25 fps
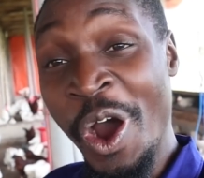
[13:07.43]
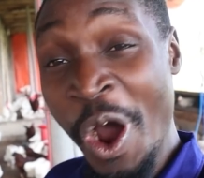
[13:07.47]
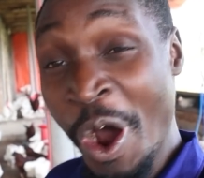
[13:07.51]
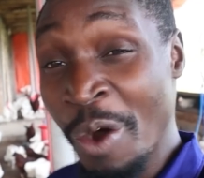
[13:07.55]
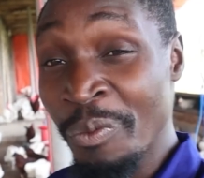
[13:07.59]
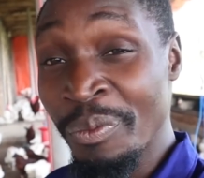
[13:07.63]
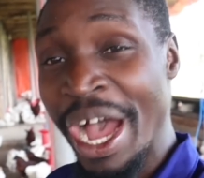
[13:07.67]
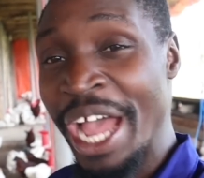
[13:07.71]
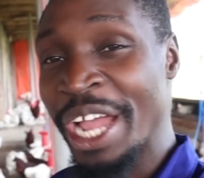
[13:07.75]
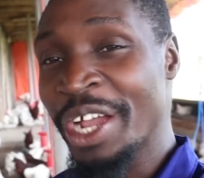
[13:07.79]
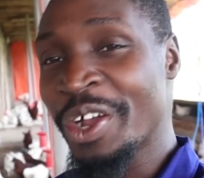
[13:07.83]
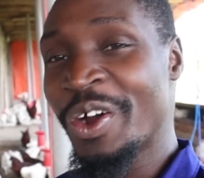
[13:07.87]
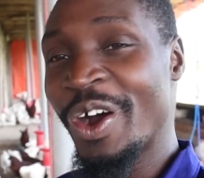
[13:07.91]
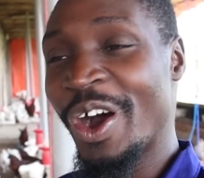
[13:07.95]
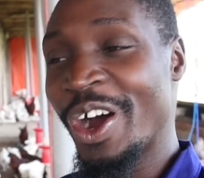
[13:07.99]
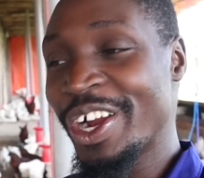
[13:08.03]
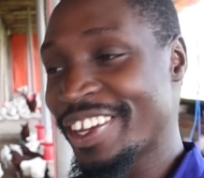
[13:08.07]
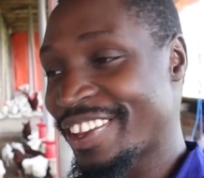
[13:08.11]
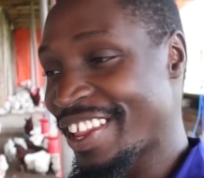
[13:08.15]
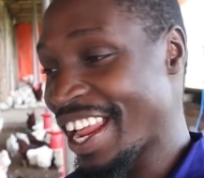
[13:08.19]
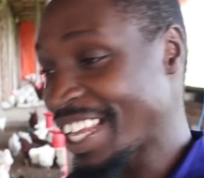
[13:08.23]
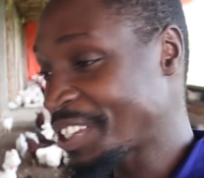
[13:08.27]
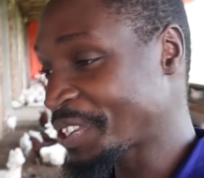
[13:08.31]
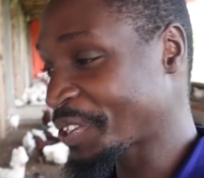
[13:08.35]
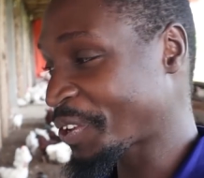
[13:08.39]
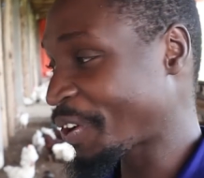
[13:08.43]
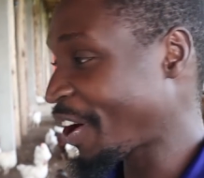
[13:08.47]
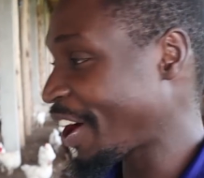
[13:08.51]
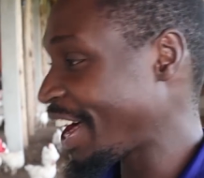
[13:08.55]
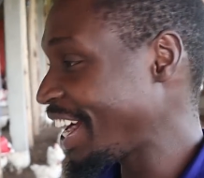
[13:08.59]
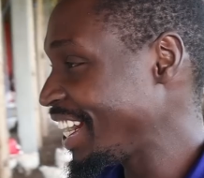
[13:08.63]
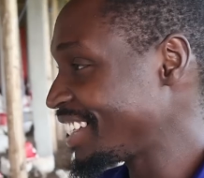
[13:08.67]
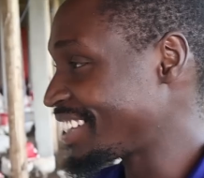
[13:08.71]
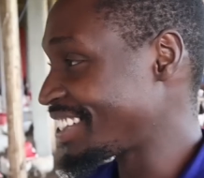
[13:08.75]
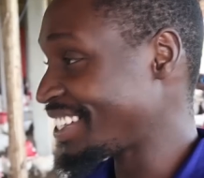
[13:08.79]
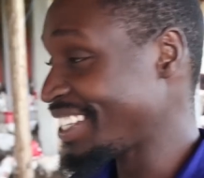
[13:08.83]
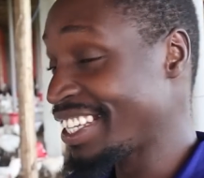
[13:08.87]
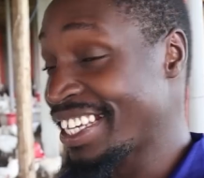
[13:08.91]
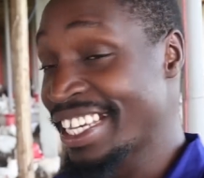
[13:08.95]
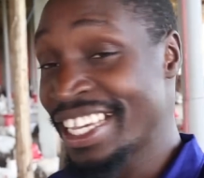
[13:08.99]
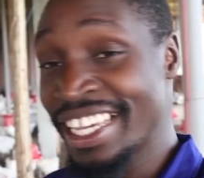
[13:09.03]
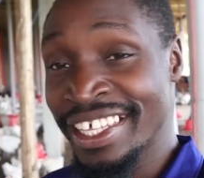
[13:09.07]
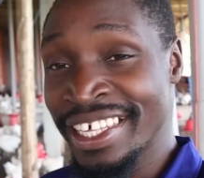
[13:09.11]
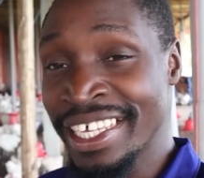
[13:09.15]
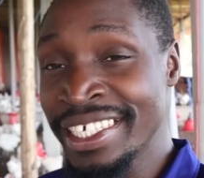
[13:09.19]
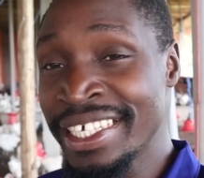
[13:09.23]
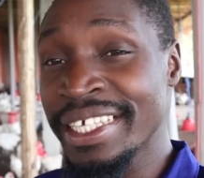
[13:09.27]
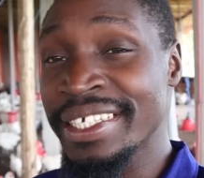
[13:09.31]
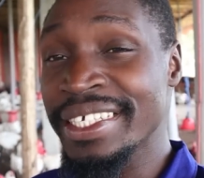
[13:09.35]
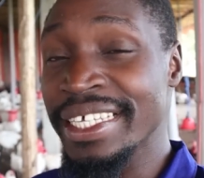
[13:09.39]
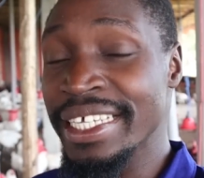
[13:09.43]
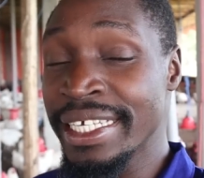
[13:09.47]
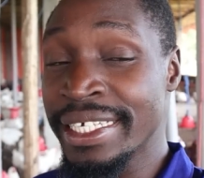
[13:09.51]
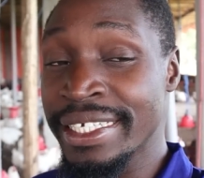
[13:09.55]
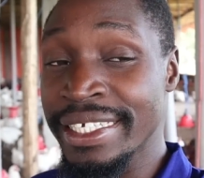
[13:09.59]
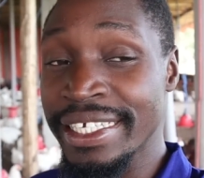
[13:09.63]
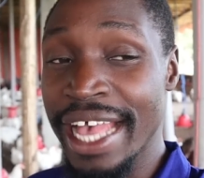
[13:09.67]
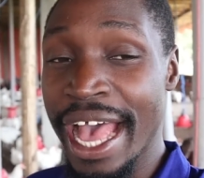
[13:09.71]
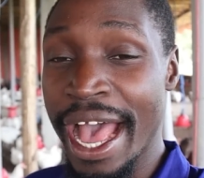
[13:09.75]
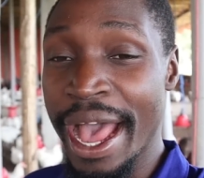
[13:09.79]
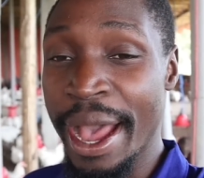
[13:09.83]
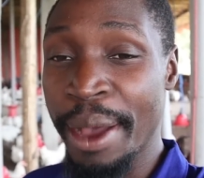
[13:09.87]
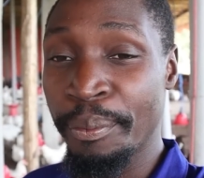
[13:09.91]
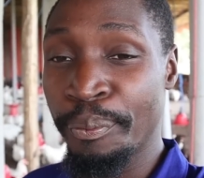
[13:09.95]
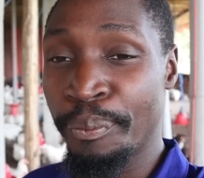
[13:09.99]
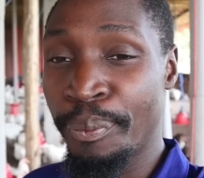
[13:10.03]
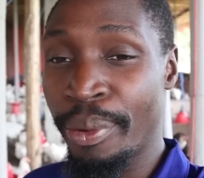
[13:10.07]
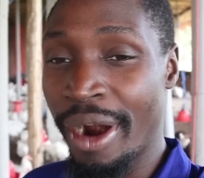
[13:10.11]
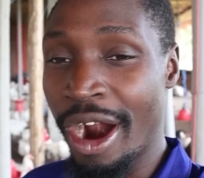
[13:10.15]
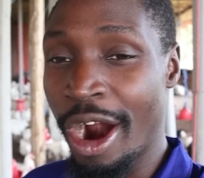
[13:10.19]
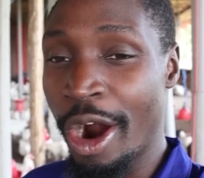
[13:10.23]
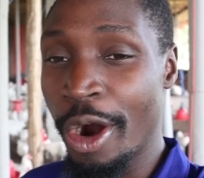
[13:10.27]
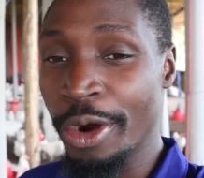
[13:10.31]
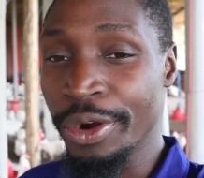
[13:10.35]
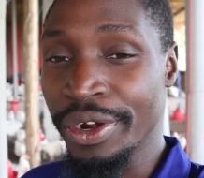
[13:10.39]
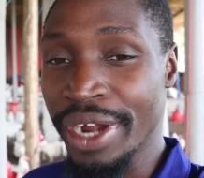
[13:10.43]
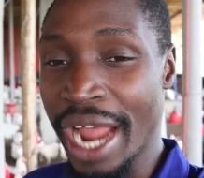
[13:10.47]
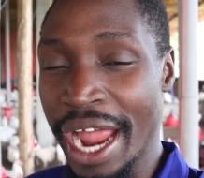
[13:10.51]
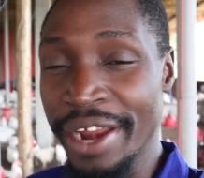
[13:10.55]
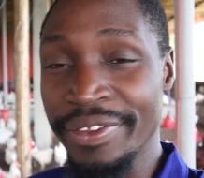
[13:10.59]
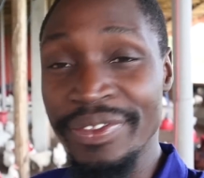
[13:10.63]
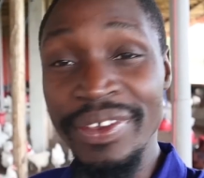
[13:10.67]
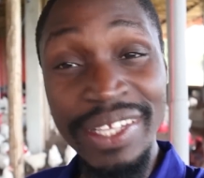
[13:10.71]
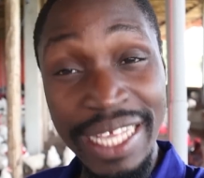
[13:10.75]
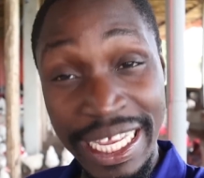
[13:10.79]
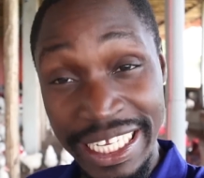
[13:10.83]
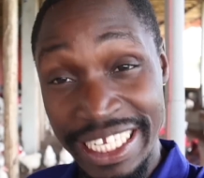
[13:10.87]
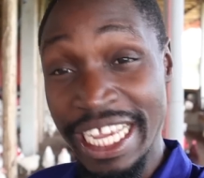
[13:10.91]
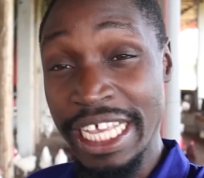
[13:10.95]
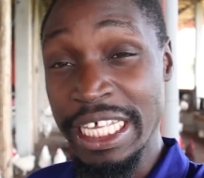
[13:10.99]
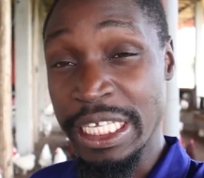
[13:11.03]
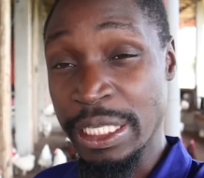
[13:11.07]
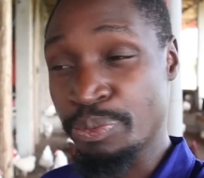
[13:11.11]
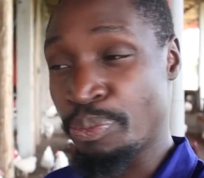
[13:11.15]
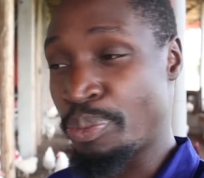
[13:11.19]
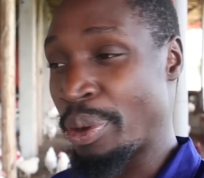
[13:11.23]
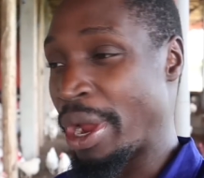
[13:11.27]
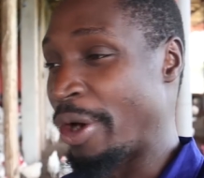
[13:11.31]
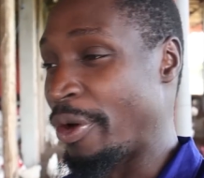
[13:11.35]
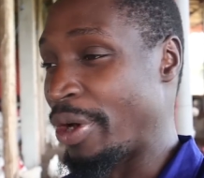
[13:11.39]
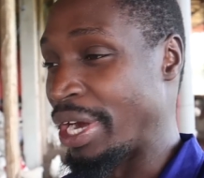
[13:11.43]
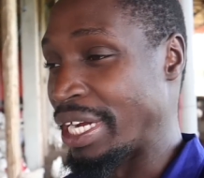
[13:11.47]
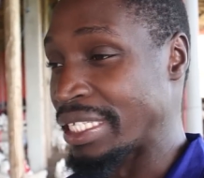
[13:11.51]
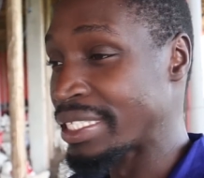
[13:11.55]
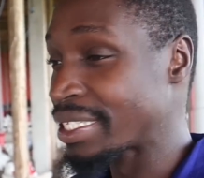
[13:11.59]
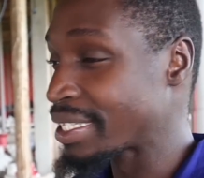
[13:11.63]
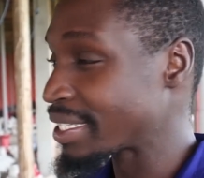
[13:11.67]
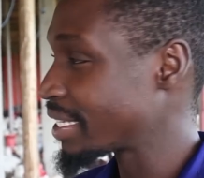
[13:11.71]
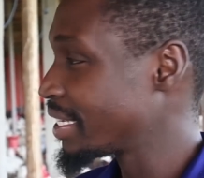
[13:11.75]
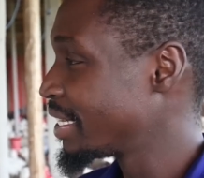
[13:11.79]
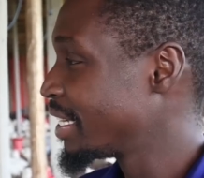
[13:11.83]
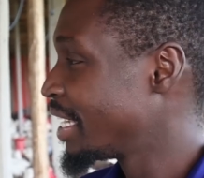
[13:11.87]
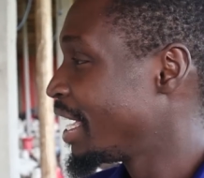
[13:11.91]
Oh my God, that's crazy. This is Issa Brown, and these are just parents.